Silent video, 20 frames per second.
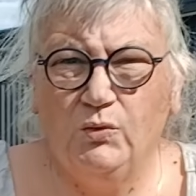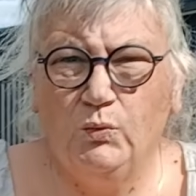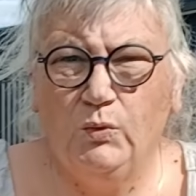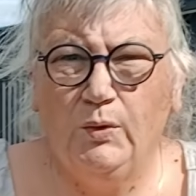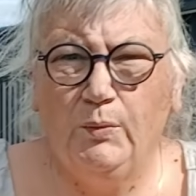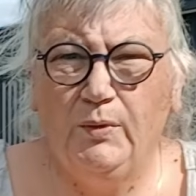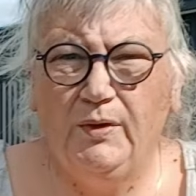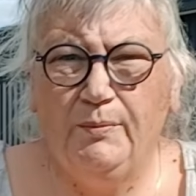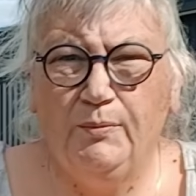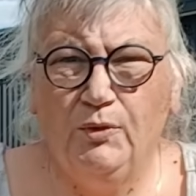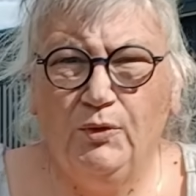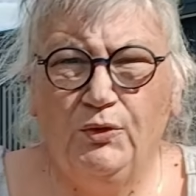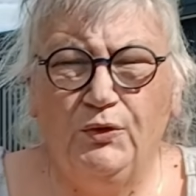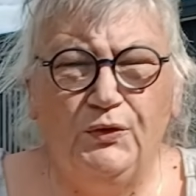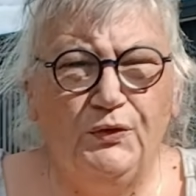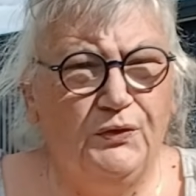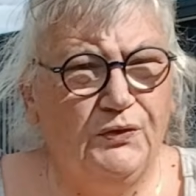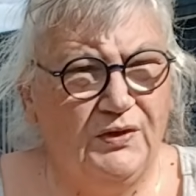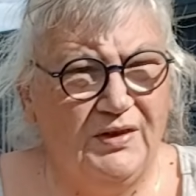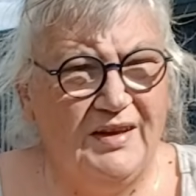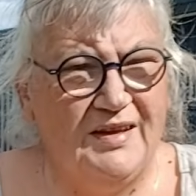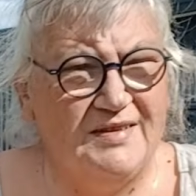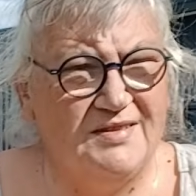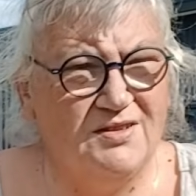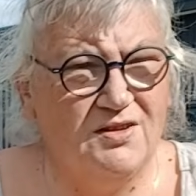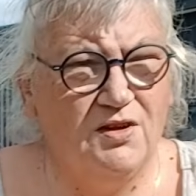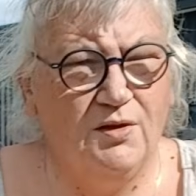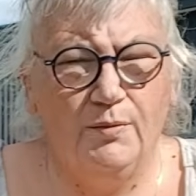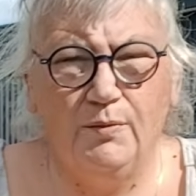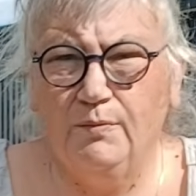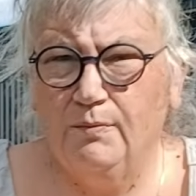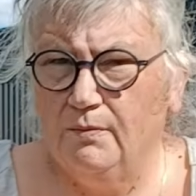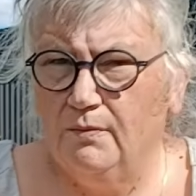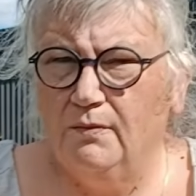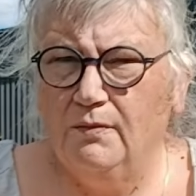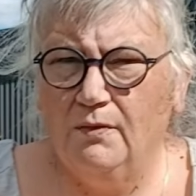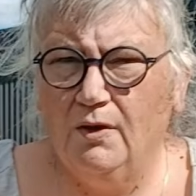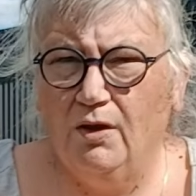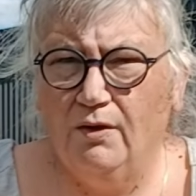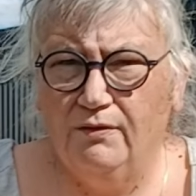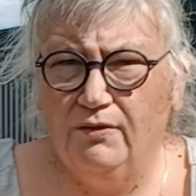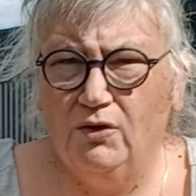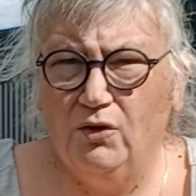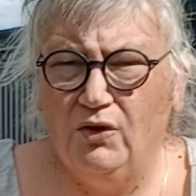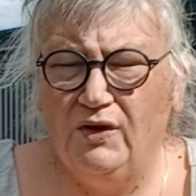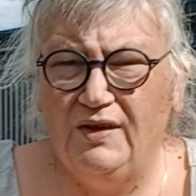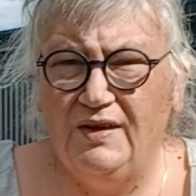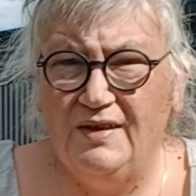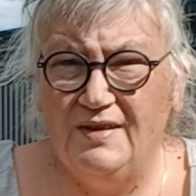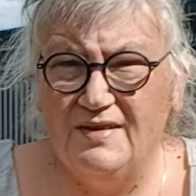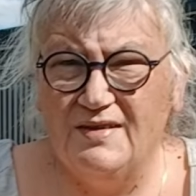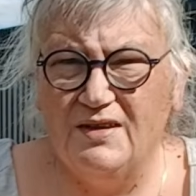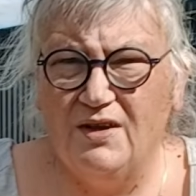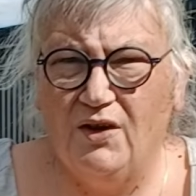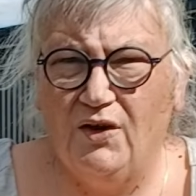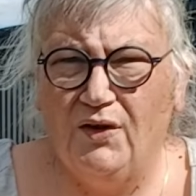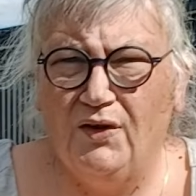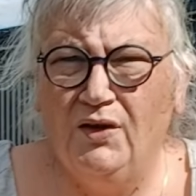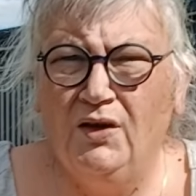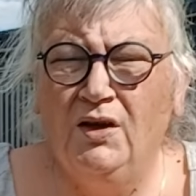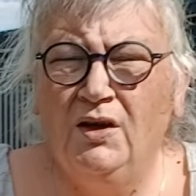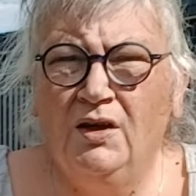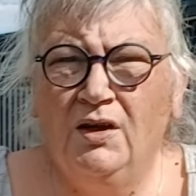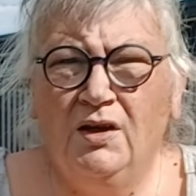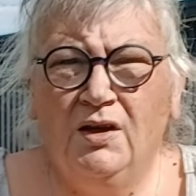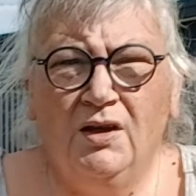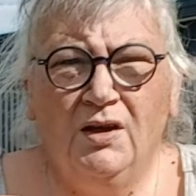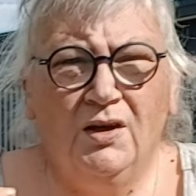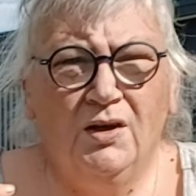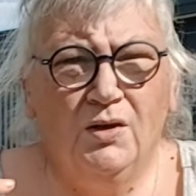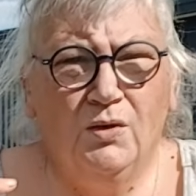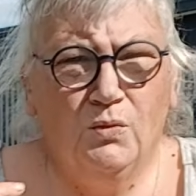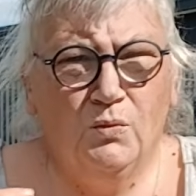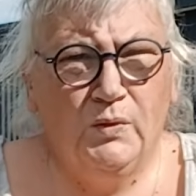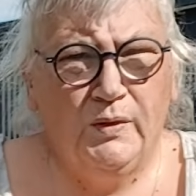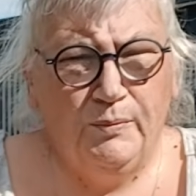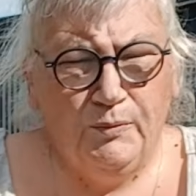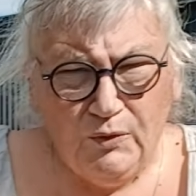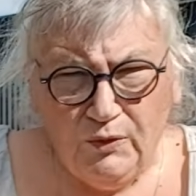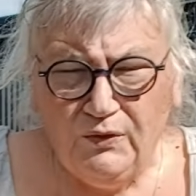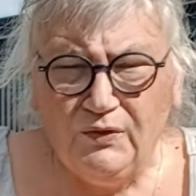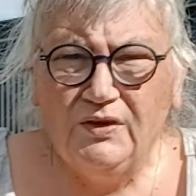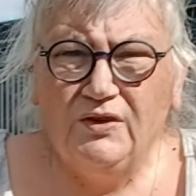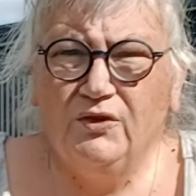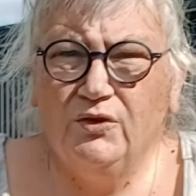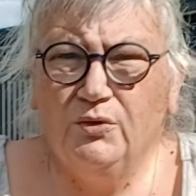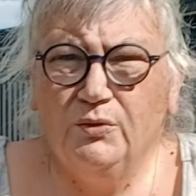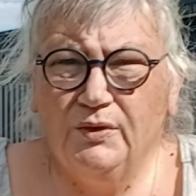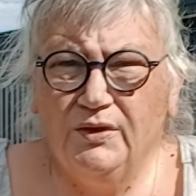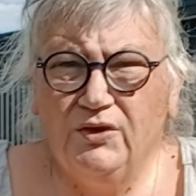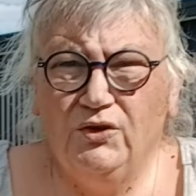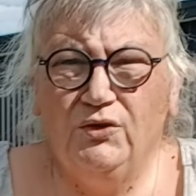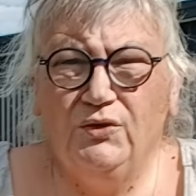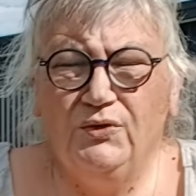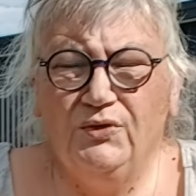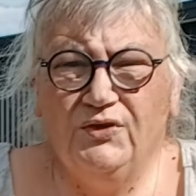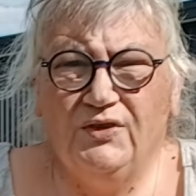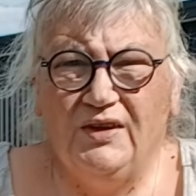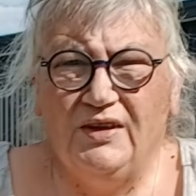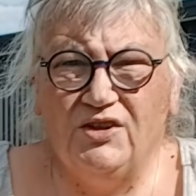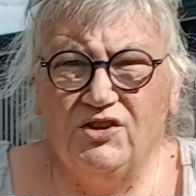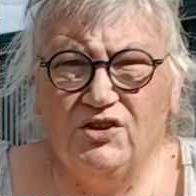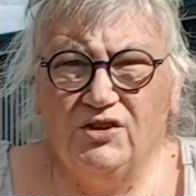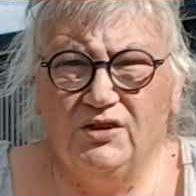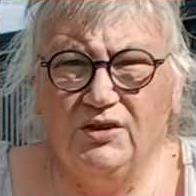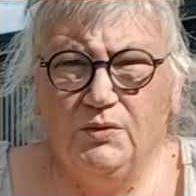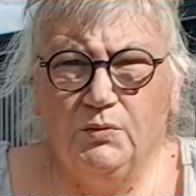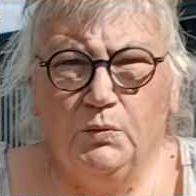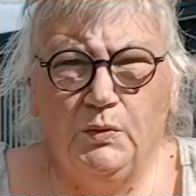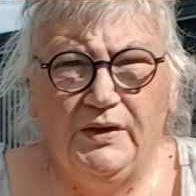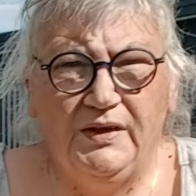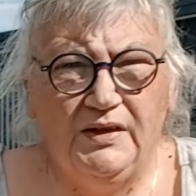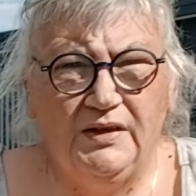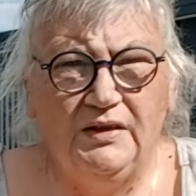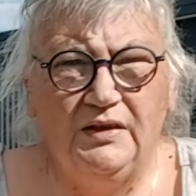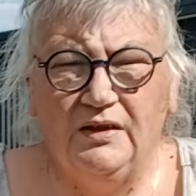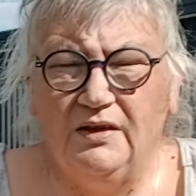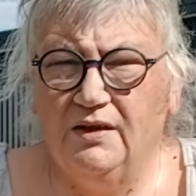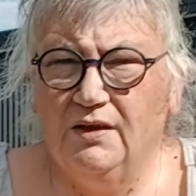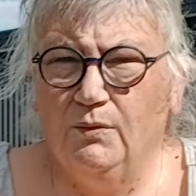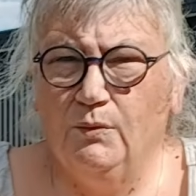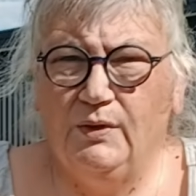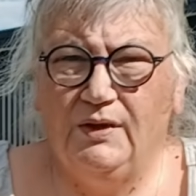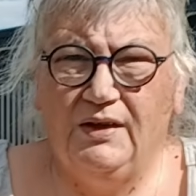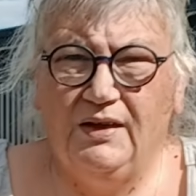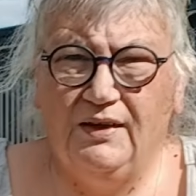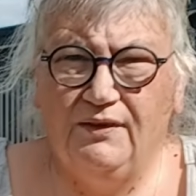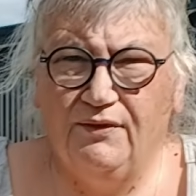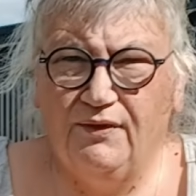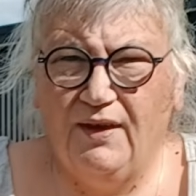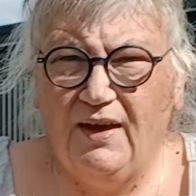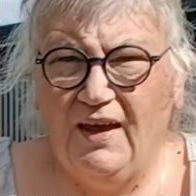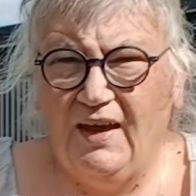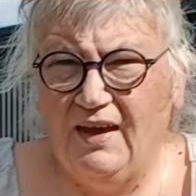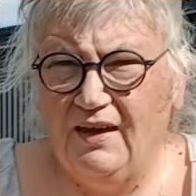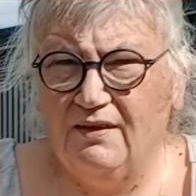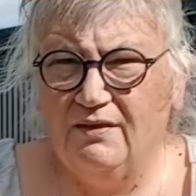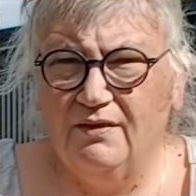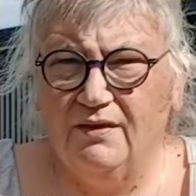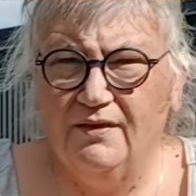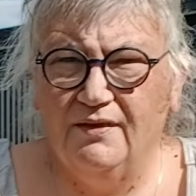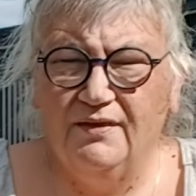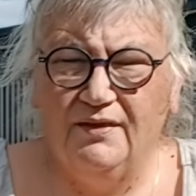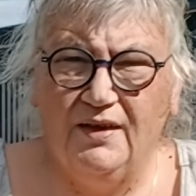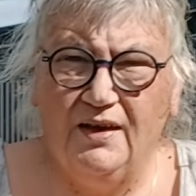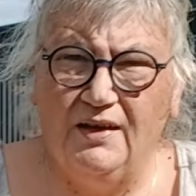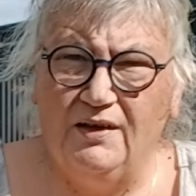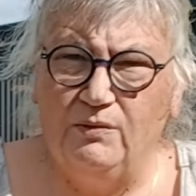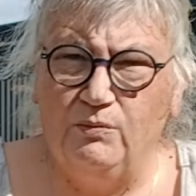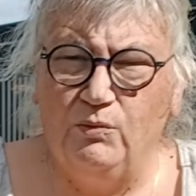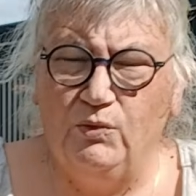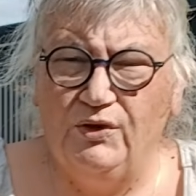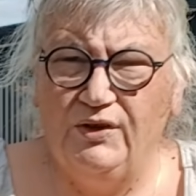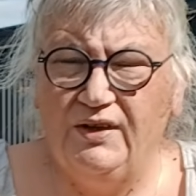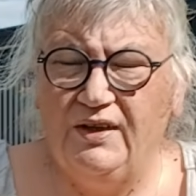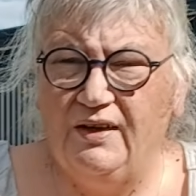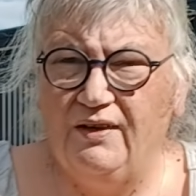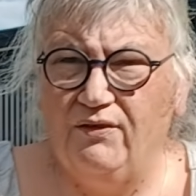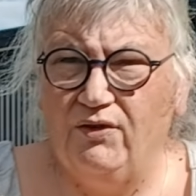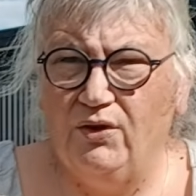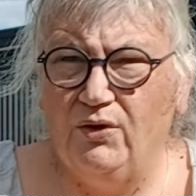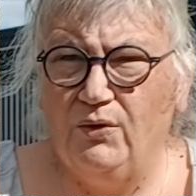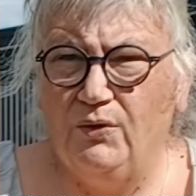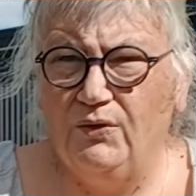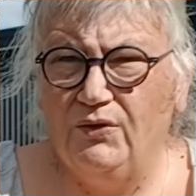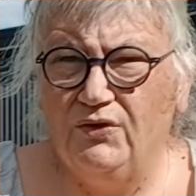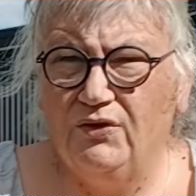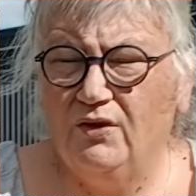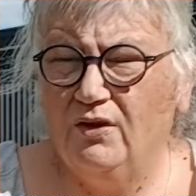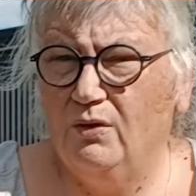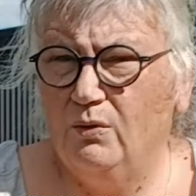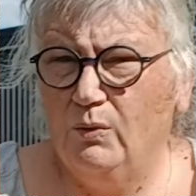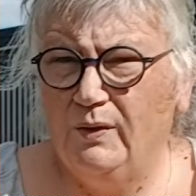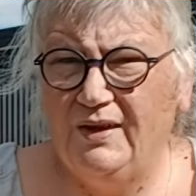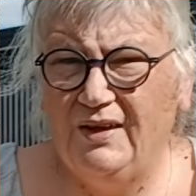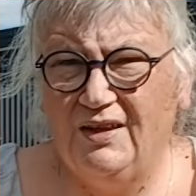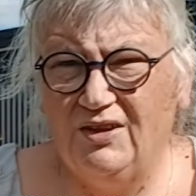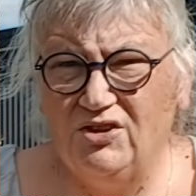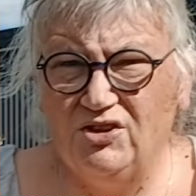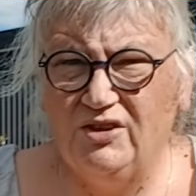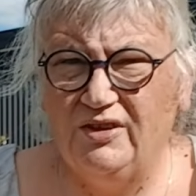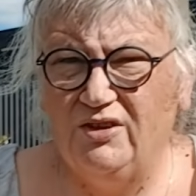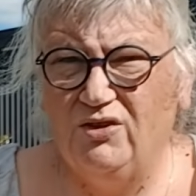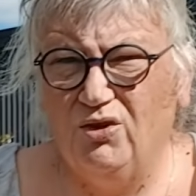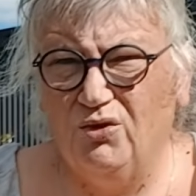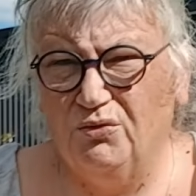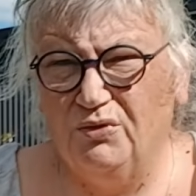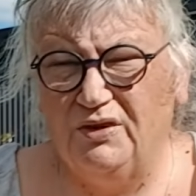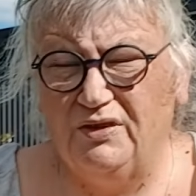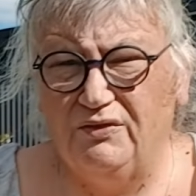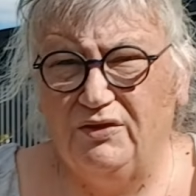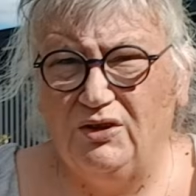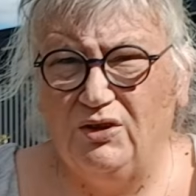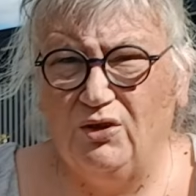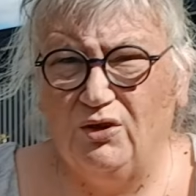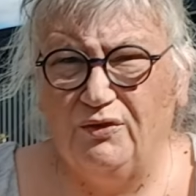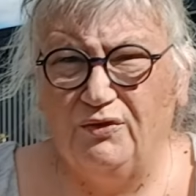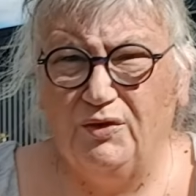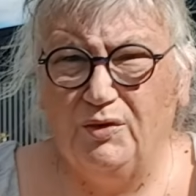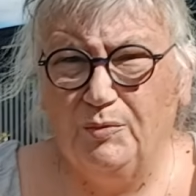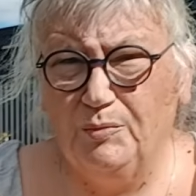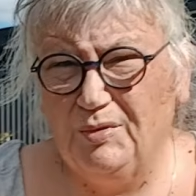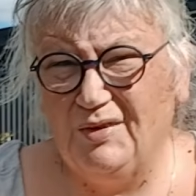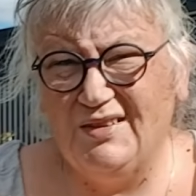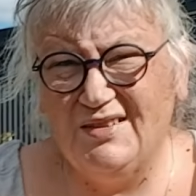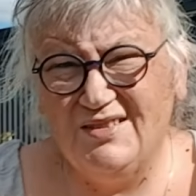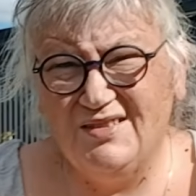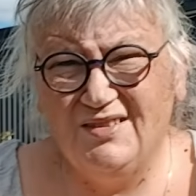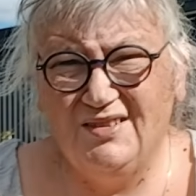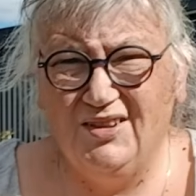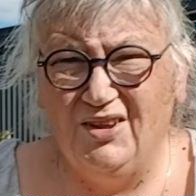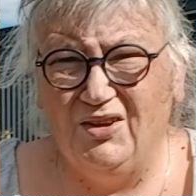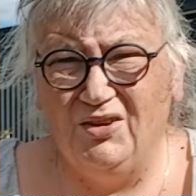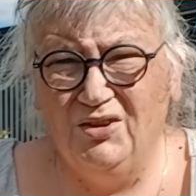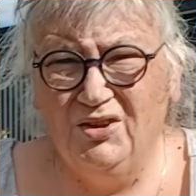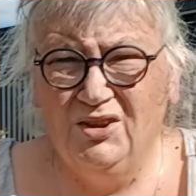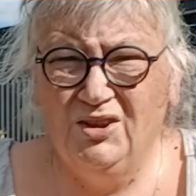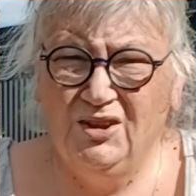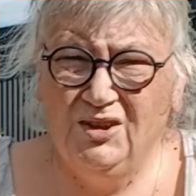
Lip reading: when we moved last time, over 9 years ago, we're moving to a new section. We didn't think we'd have to hack things out and what have you, so we actually got rid of a lot of it. Plus, we're